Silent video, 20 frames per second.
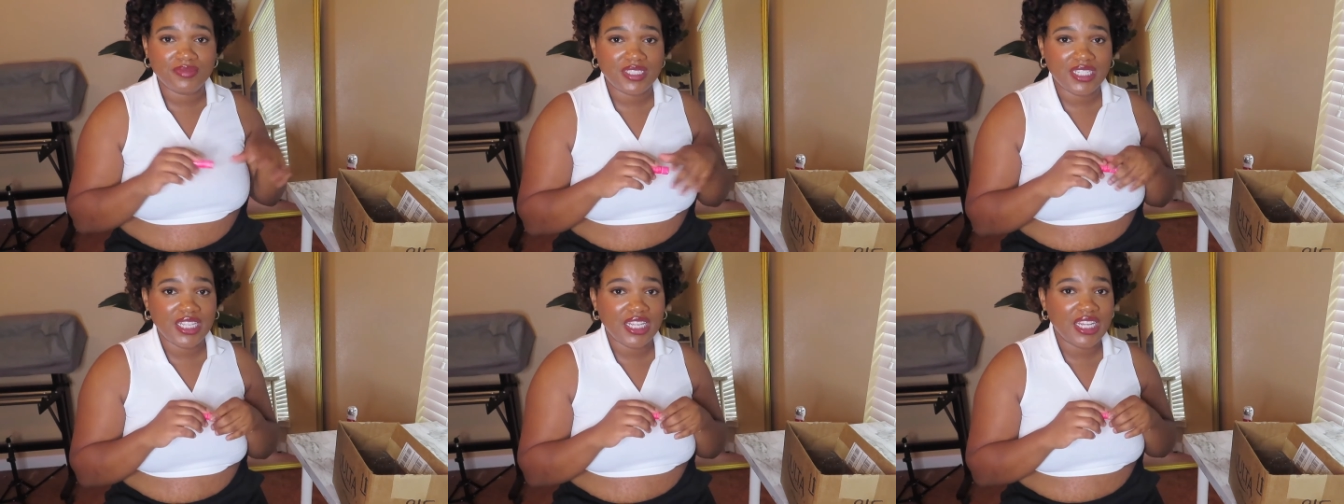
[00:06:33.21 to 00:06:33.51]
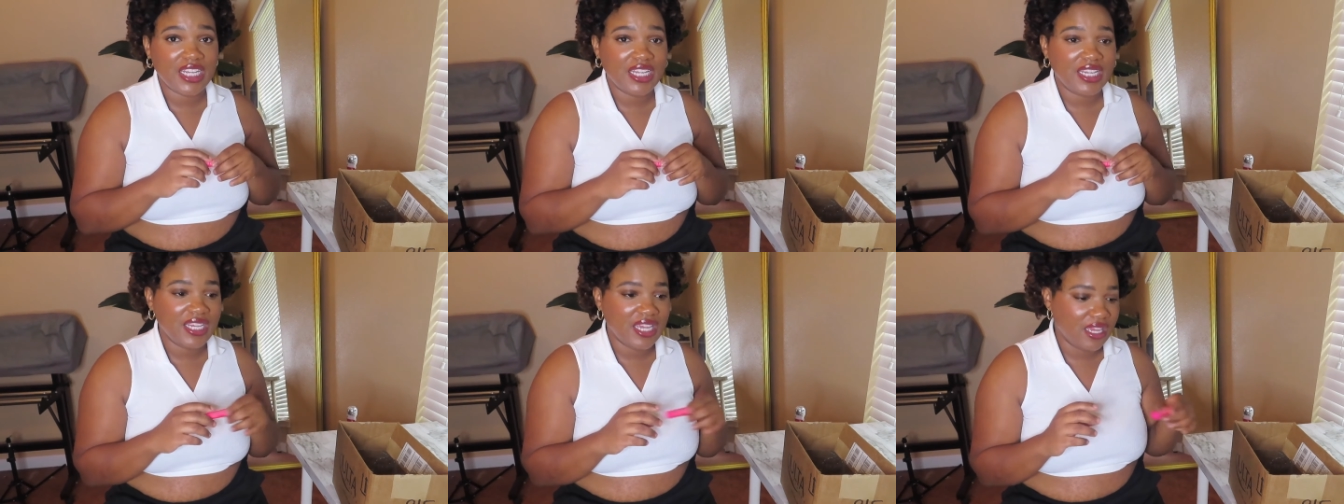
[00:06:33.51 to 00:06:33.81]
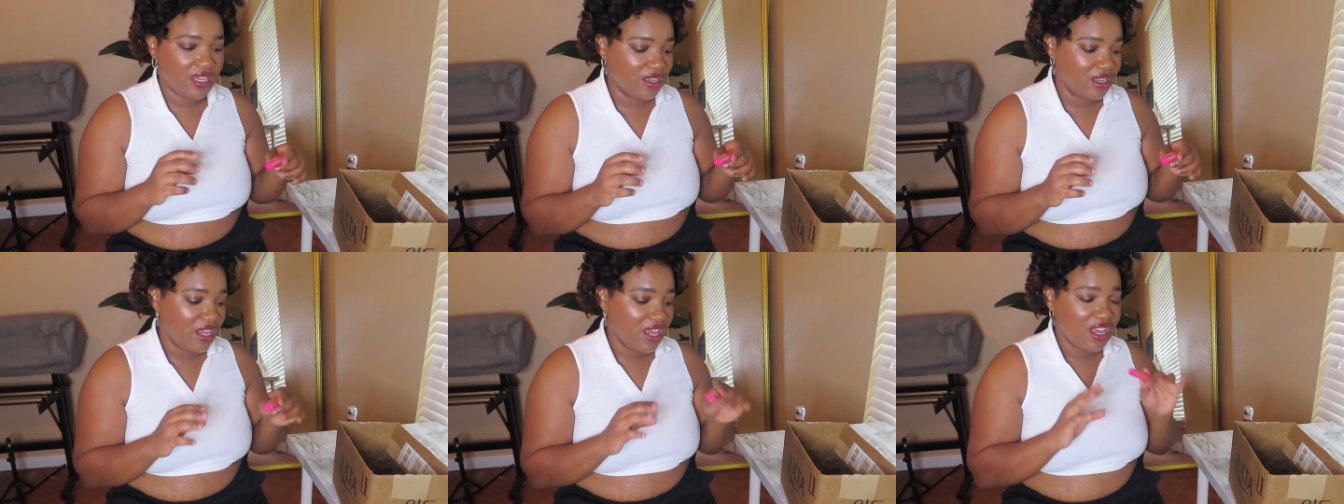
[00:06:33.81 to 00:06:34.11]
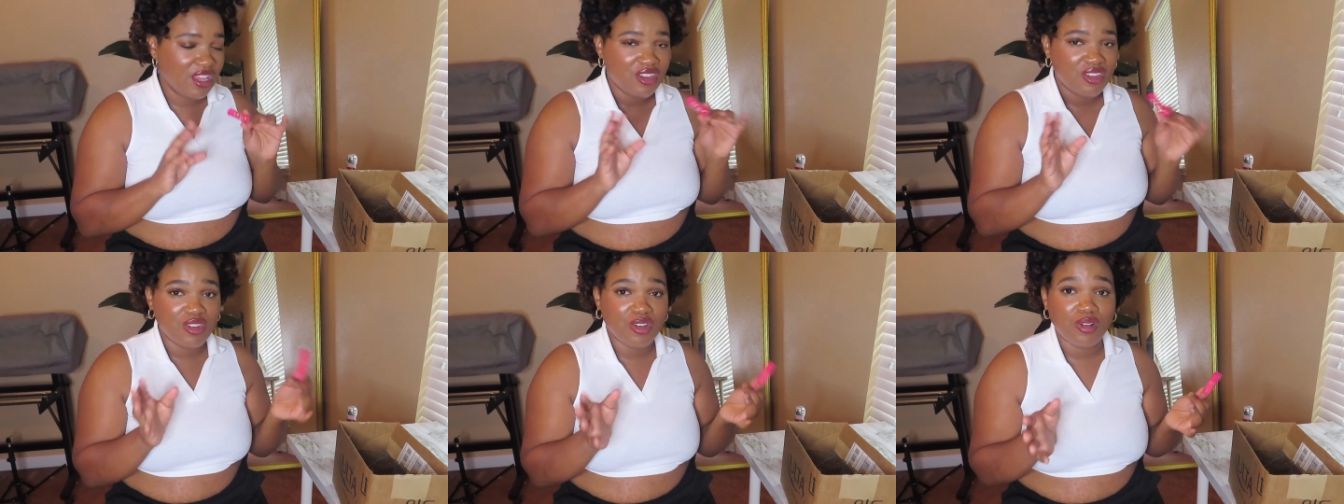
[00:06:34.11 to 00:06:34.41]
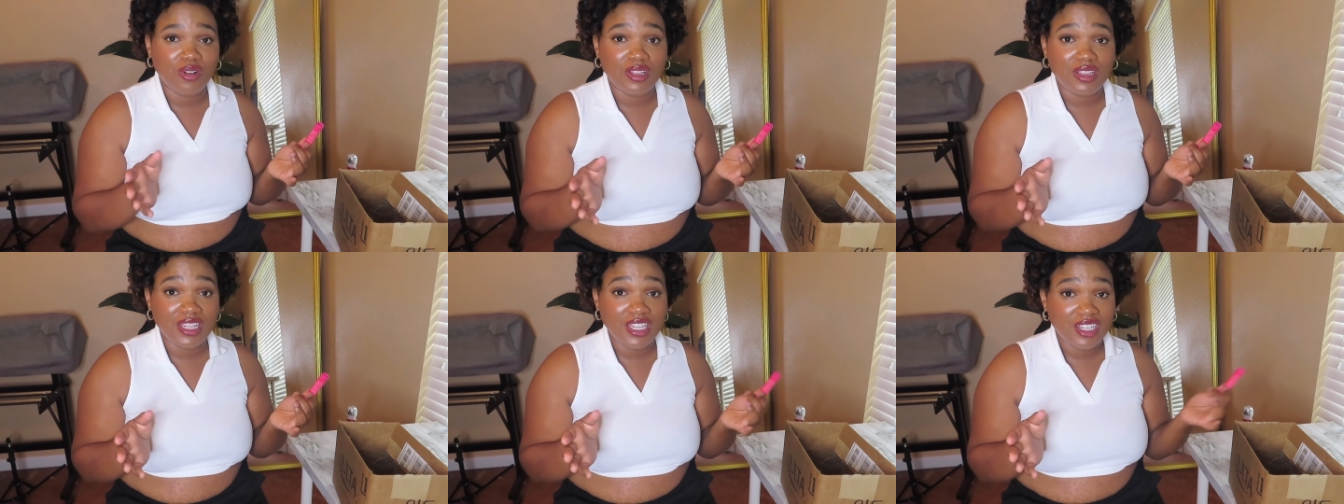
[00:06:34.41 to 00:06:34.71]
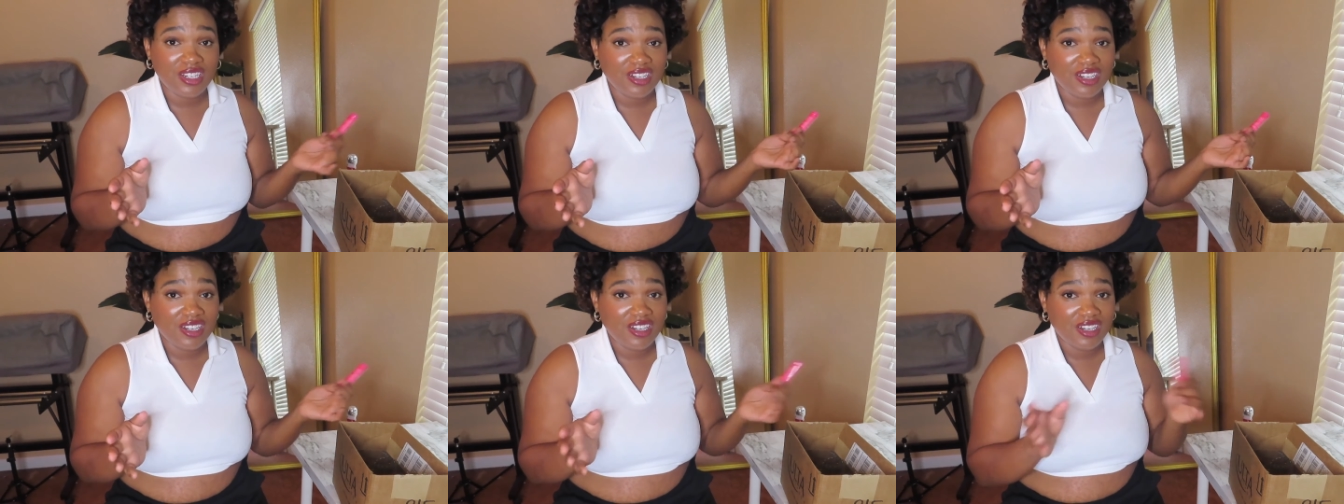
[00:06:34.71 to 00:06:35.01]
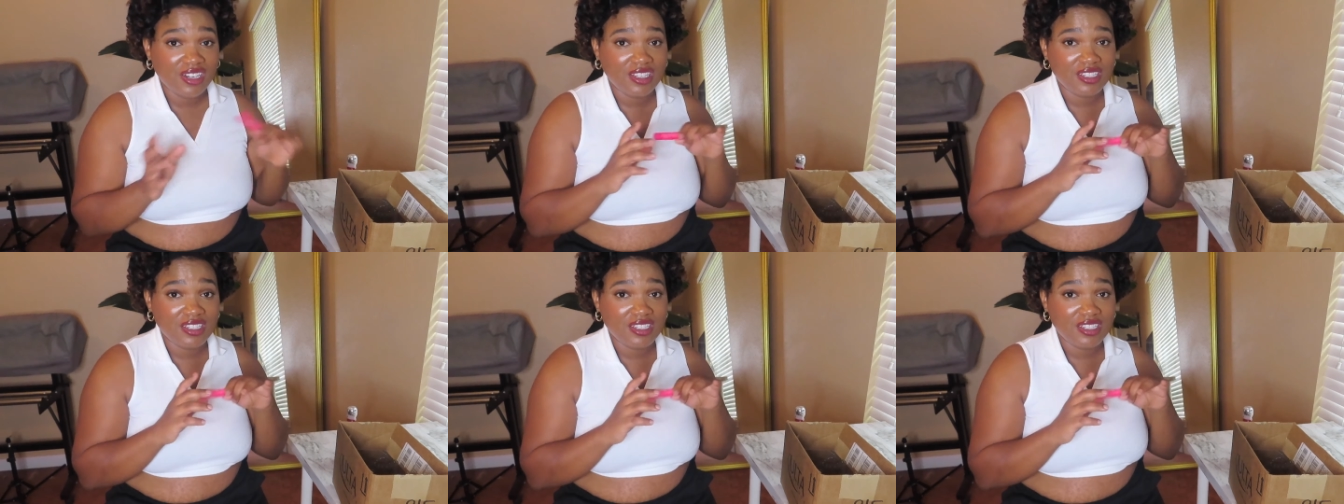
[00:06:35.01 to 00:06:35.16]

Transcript: thing, and no glitter,